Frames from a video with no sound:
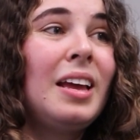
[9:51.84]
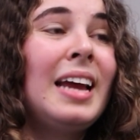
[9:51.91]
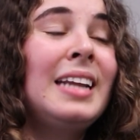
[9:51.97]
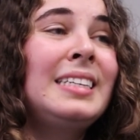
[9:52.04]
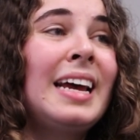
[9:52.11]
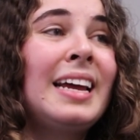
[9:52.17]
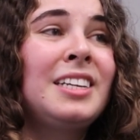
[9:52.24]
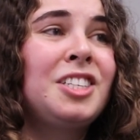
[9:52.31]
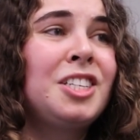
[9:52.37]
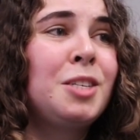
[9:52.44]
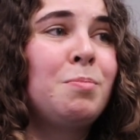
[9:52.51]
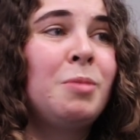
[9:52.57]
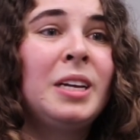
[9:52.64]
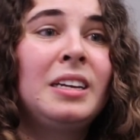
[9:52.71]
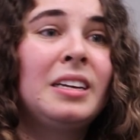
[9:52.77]
And then
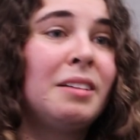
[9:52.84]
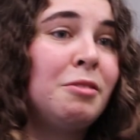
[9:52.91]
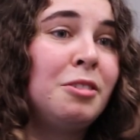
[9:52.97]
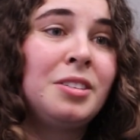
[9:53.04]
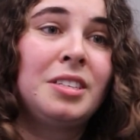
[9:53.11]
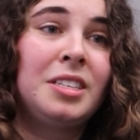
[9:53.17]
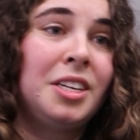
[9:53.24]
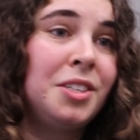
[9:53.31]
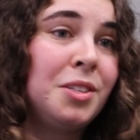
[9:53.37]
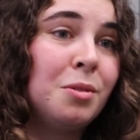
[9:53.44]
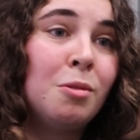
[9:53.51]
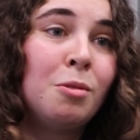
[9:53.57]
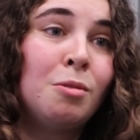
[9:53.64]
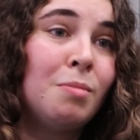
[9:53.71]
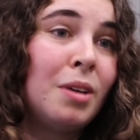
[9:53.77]
just bringing diversity into
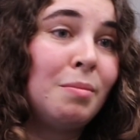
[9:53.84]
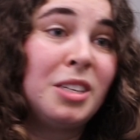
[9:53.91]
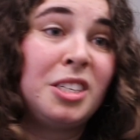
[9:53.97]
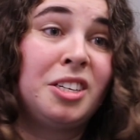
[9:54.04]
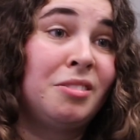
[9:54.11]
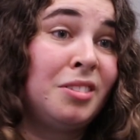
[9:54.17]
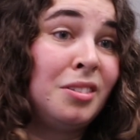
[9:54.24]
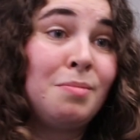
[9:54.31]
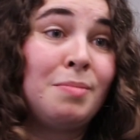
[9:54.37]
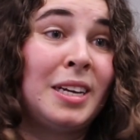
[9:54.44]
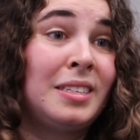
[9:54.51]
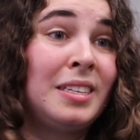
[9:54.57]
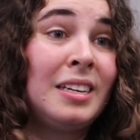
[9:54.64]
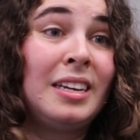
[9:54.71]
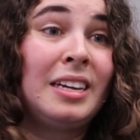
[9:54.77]
all my materials,
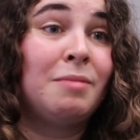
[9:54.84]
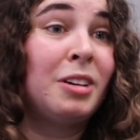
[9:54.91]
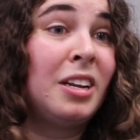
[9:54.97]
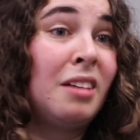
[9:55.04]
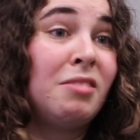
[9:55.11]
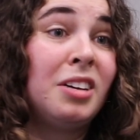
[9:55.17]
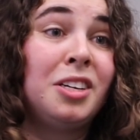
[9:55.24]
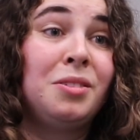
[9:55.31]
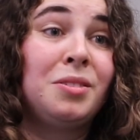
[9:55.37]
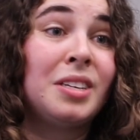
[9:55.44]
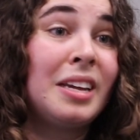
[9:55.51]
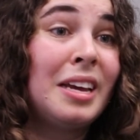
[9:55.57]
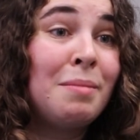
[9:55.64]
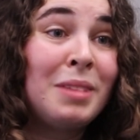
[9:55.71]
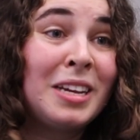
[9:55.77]
basically, whenever I use
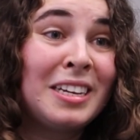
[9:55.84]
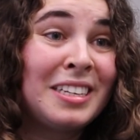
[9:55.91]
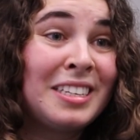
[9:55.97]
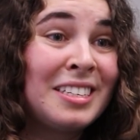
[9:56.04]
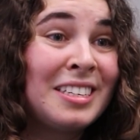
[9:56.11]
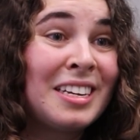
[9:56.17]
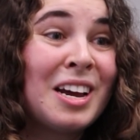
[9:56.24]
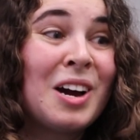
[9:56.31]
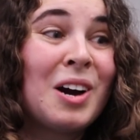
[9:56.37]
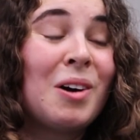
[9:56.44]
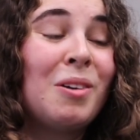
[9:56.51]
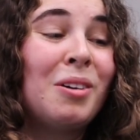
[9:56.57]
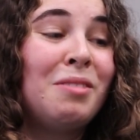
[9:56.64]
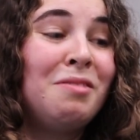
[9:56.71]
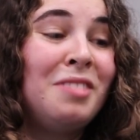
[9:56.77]
an image
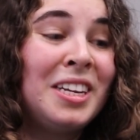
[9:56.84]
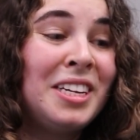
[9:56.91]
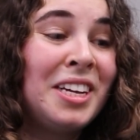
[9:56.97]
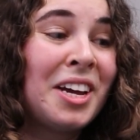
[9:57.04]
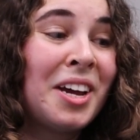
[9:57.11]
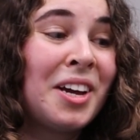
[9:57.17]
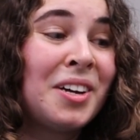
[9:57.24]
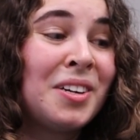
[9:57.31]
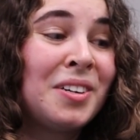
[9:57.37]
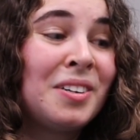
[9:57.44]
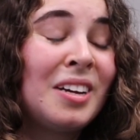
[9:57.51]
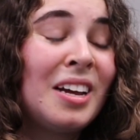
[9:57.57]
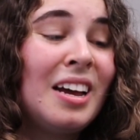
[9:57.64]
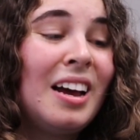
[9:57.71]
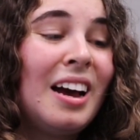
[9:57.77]
or
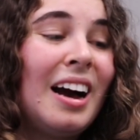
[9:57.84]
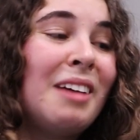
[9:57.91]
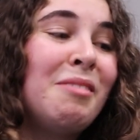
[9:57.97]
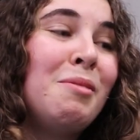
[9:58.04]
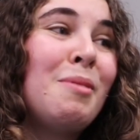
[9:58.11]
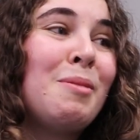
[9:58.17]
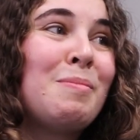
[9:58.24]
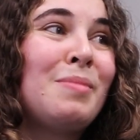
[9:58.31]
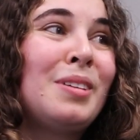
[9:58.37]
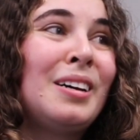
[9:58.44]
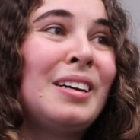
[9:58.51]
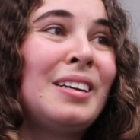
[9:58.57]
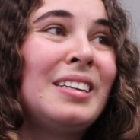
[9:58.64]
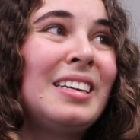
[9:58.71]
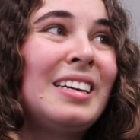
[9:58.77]
video. I
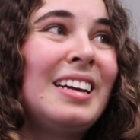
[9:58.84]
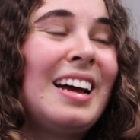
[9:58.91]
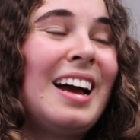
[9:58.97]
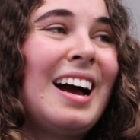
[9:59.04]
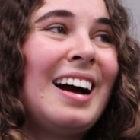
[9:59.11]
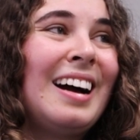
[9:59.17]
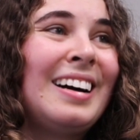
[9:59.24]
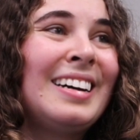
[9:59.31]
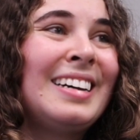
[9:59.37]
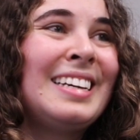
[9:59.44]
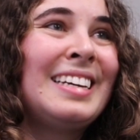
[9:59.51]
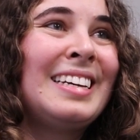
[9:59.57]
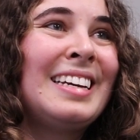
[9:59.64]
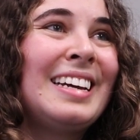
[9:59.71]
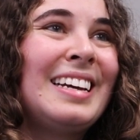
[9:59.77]
remember
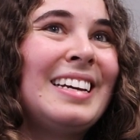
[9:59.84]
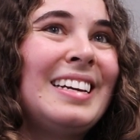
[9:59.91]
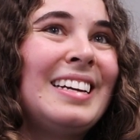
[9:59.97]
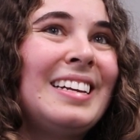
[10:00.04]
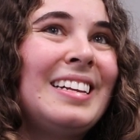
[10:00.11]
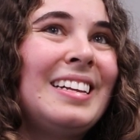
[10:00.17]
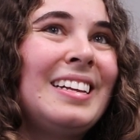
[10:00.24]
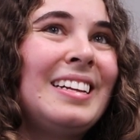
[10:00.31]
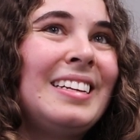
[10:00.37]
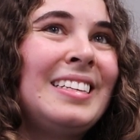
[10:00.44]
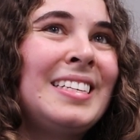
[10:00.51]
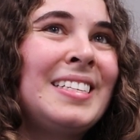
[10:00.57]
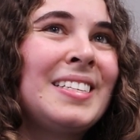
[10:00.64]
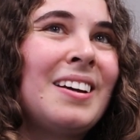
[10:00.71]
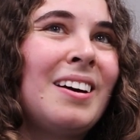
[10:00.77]
I
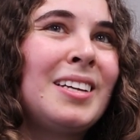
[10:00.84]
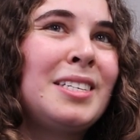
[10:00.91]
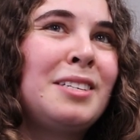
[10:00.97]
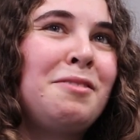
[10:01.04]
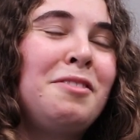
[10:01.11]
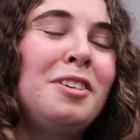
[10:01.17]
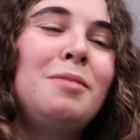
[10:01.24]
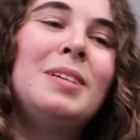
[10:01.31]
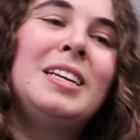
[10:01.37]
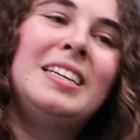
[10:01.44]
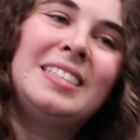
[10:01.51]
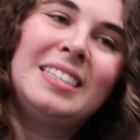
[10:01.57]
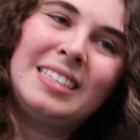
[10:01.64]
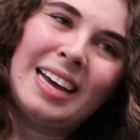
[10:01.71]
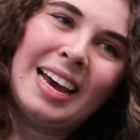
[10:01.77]
discussed film
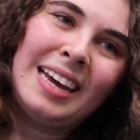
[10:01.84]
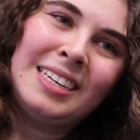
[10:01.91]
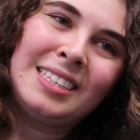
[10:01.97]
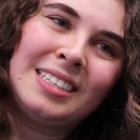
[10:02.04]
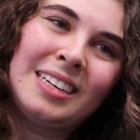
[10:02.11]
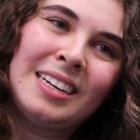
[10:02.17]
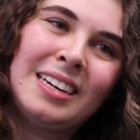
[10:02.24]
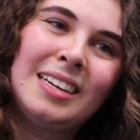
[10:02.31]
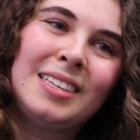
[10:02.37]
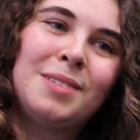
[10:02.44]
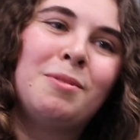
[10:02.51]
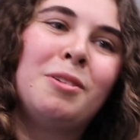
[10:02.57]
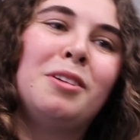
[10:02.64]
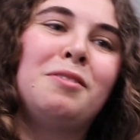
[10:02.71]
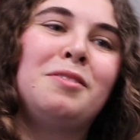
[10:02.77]
elicitation
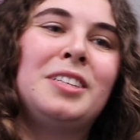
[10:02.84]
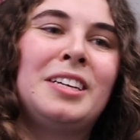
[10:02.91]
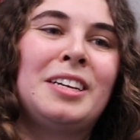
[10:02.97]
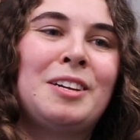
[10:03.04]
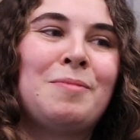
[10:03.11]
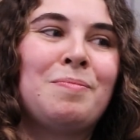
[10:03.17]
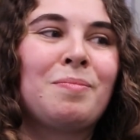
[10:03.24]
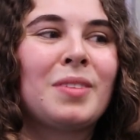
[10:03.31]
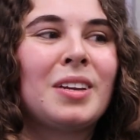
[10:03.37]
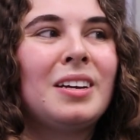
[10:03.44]
as one of the